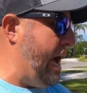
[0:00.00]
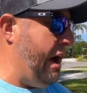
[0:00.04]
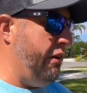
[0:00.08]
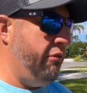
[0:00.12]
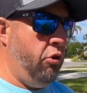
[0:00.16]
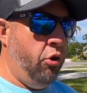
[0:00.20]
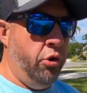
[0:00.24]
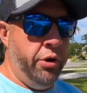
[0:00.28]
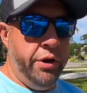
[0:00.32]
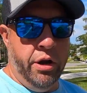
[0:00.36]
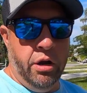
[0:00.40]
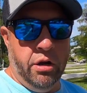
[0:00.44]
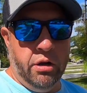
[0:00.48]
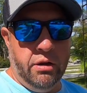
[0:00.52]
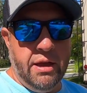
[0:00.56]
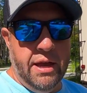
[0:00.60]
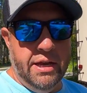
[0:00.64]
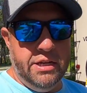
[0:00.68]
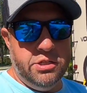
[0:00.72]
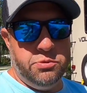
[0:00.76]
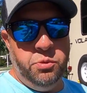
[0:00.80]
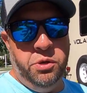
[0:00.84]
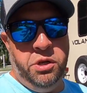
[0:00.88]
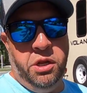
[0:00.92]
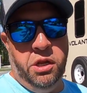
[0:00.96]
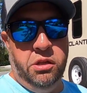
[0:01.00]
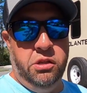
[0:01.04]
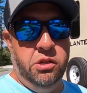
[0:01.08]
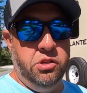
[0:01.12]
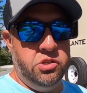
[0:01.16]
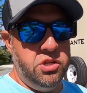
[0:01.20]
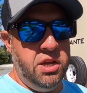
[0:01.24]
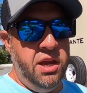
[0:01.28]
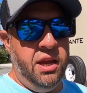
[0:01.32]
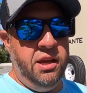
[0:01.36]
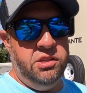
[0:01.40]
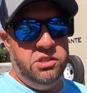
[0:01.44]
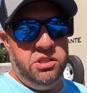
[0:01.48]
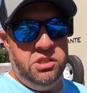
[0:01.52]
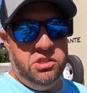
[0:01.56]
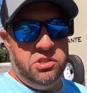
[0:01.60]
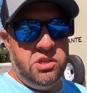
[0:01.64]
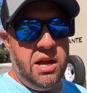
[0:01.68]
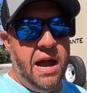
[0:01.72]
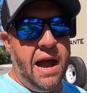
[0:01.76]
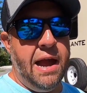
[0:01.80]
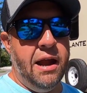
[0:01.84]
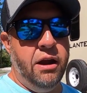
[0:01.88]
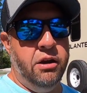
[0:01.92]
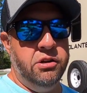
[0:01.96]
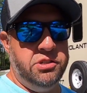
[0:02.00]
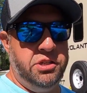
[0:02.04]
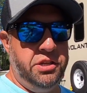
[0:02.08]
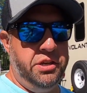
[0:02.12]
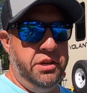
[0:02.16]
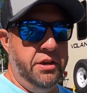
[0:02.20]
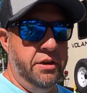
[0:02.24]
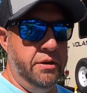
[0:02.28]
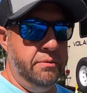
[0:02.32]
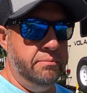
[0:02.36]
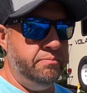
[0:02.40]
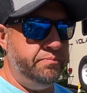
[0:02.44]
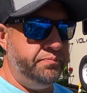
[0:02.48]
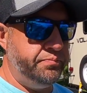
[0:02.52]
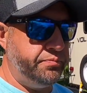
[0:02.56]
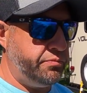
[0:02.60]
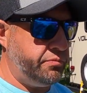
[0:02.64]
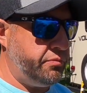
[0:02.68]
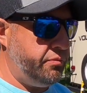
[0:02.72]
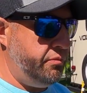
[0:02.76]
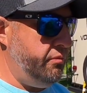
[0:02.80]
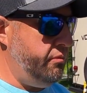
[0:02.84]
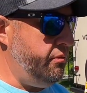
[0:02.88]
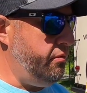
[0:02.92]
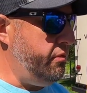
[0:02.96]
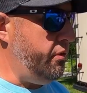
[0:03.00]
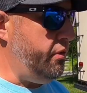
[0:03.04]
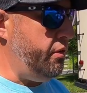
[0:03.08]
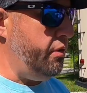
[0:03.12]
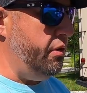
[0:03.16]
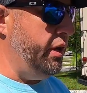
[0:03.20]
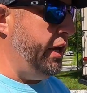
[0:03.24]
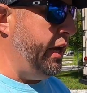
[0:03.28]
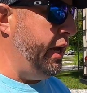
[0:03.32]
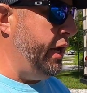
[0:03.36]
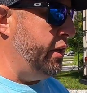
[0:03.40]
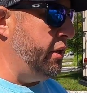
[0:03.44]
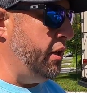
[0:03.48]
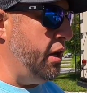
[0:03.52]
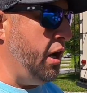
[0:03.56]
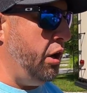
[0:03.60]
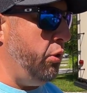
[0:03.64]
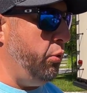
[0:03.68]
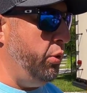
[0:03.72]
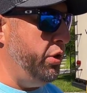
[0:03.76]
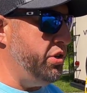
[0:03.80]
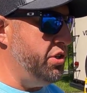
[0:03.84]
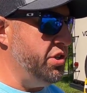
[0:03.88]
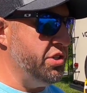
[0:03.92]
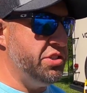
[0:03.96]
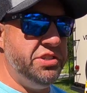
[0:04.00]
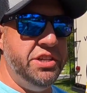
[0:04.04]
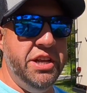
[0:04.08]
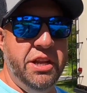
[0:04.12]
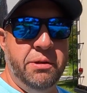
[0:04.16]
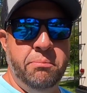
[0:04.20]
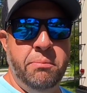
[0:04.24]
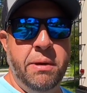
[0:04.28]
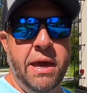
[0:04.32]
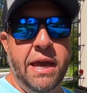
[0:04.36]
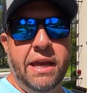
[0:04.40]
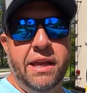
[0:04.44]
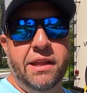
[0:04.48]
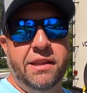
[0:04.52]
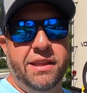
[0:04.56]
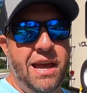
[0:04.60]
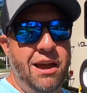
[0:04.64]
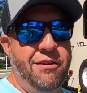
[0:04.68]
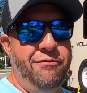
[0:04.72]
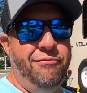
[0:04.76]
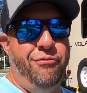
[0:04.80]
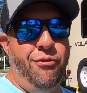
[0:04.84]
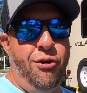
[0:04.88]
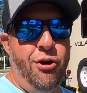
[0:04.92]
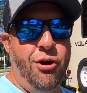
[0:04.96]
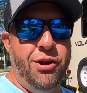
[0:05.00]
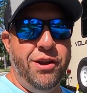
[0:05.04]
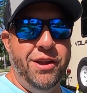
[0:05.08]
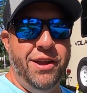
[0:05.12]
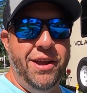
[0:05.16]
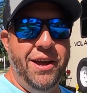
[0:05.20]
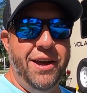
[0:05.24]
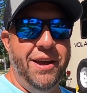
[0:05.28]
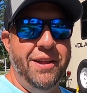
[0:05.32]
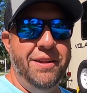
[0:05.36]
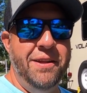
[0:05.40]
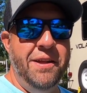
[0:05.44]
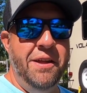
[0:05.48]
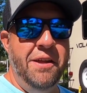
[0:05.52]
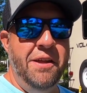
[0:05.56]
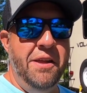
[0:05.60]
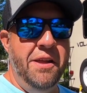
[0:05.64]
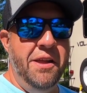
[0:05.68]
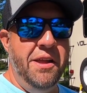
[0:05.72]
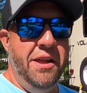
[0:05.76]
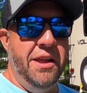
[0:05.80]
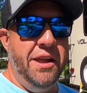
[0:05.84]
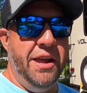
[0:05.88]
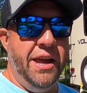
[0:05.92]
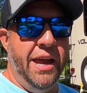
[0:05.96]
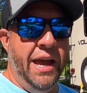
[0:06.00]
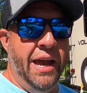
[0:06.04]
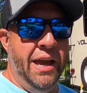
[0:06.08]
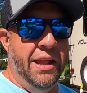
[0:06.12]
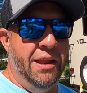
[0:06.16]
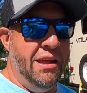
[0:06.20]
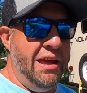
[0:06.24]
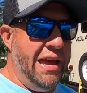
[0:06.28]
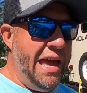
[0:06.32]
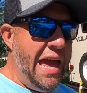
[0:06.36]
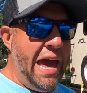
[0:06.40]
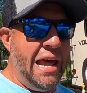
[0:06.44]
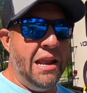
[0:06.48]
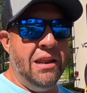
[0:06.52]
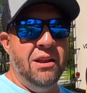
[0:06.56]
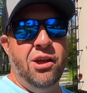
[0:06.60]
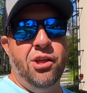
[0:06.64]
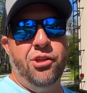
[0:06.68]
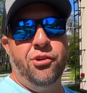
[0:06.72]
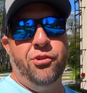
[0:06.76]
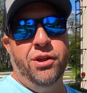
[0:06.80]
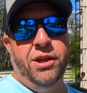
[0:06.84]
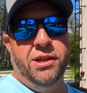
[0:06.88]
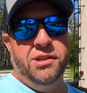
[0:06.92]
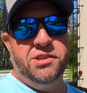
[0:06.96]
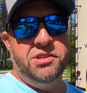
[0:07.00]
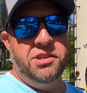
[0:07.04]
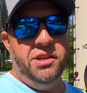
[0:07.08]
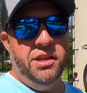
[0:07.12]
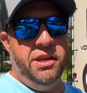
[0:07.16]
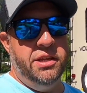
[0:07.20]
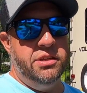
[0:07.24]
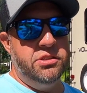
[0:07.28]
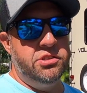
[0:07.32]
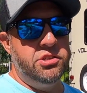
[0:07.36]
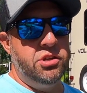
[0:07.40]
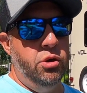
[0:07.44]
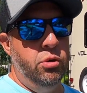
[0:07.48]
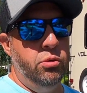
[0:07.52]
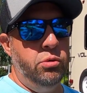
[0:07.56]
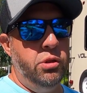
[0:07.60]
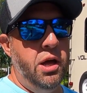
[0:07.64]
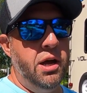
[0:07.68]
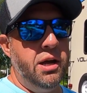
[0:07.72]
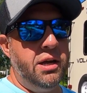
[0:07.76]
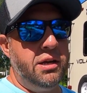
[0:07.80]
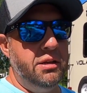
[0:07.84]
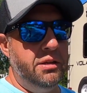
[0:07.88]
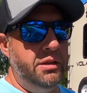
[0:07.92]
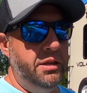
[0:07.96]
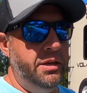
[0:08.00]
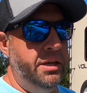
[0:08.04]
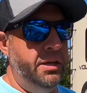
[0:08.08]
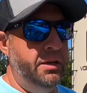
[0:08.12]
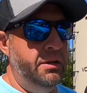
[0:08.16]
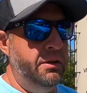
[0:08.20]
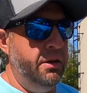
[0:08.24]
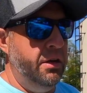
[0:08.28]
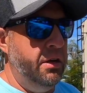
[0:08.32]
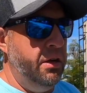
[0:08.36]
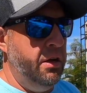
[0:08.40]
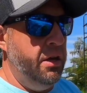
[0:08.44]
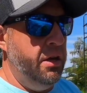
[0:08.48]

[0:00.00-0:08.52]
have on here in case we need to change these tires again. And we just didn't make it that far yet, and it had another incident. So luckily